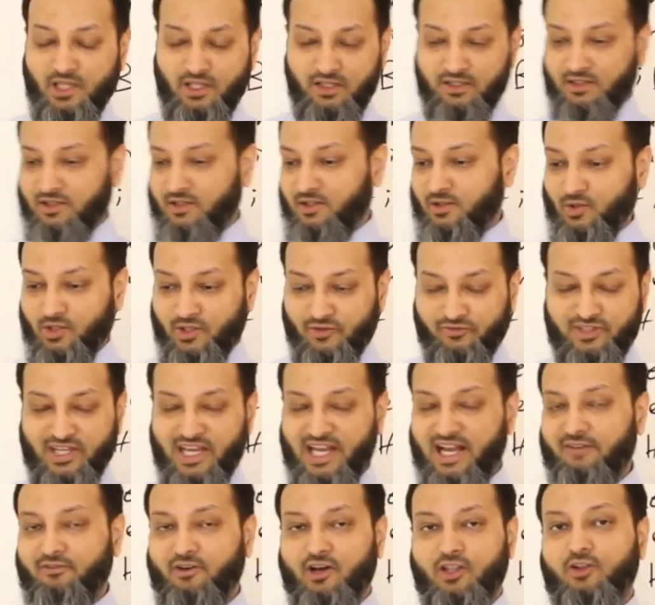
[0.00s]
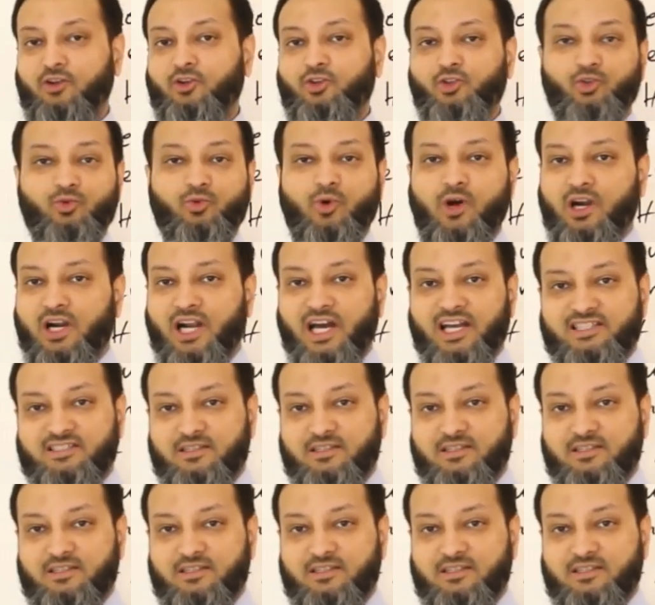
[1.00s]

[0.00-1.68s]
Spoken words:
if they have other URI